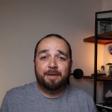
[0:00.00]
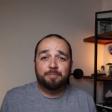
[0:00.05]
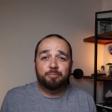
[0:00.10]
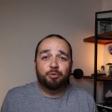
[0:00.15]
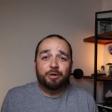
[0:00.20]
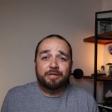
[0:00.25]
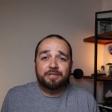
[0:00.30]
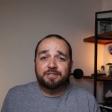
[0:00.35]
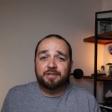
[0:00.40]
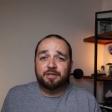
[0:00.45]
that
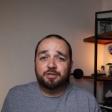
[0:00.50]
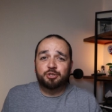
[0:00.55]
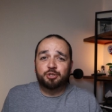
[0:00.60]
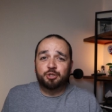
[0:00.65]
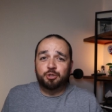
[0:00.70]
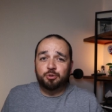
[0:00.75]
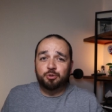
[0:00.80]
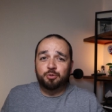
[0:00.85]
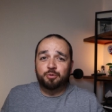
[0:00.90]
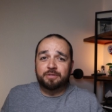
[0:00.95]
brings
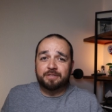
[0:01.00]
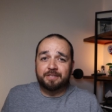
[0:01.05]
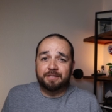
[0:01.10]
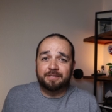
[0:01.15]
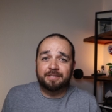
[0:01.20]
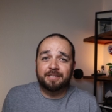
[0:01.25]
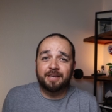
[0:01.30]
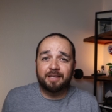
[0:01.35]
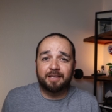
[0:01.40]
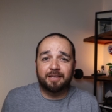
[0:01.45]
us to
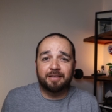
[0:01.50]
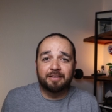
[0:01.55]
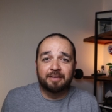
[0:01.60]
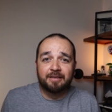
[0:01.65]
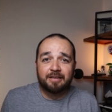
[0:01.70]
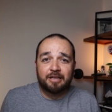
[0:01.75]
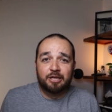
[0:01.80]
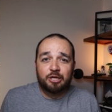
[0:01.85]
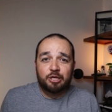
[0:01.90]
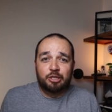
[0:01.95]
today.
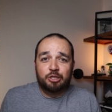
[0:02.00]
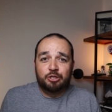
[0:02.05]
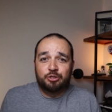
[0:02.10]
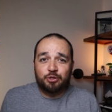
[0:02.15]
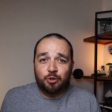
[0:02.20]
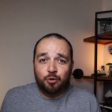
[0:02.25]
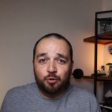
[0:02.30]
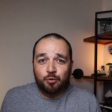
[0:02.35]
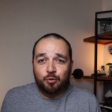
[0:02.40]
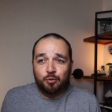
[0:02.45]

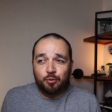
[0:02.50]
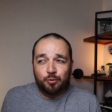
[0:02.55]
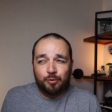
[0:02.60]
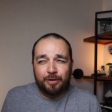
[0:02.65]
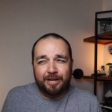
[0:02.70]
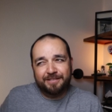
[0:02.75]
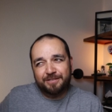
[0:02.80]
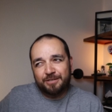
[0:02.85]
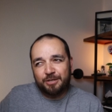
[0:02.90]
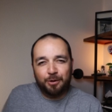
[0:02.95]
So
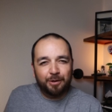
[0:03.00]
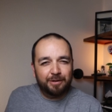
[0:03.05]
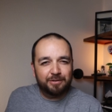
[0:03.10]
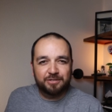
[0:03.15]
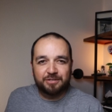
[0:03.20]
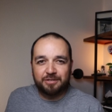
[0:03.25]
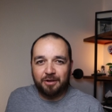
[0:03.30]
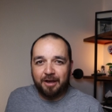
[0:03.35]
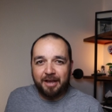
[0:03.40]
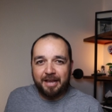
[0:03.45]
let's go
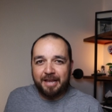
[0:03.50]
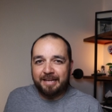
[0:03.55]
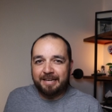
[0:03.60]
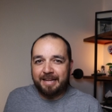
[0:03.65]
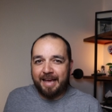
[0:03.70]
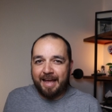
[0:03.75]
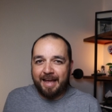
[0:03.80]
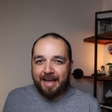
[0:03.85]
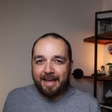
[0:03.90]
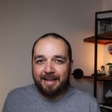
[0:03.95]
outside
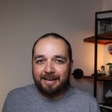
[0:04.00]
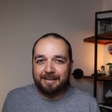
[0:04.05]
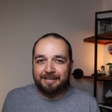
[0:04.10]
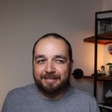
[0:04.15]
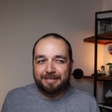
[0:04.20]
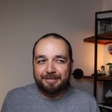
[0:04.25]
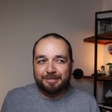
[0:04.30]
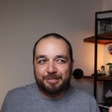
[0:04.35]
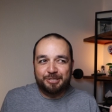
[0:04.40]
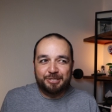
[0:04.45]

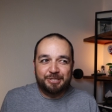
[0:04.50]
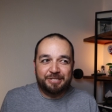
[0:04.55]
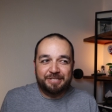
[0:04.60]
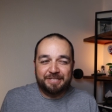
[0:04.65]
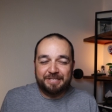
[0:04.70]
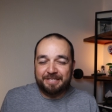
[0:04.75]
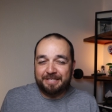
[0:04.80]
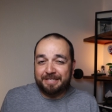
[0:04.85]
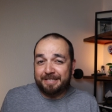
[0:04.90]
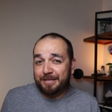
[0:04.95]
and
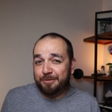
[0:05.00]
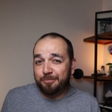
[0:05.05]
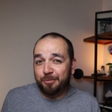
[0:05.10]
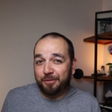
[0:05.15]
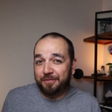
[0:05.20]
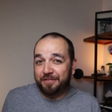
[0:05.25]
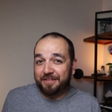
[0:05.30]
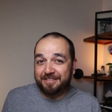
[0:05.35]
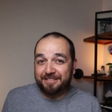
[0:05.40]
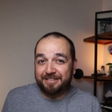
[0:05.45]
see
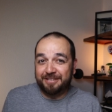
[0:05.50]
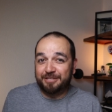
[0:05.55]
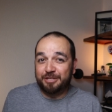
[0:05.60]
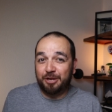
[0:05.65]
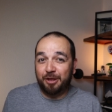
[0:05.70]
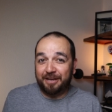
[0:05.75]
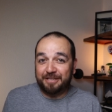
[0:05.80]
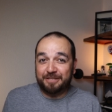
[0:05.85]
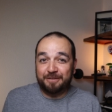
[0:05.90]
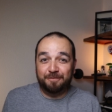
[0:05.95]
what this is
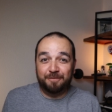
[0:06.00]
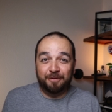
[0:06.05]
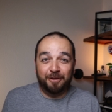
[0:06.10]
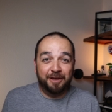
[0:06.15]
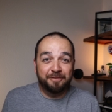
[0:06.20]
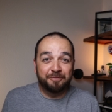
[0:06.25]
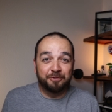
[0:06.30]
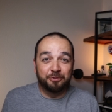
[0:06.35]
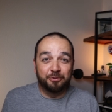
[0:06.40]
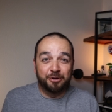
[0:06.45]
like to
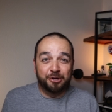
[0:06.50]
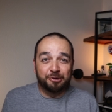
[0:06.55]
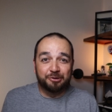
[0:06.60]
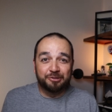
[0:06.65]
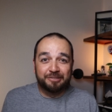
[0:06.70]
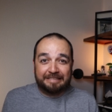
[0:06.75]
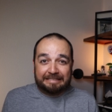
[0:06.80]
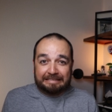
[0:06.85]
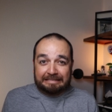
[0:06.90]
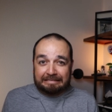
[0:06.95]
fly for real.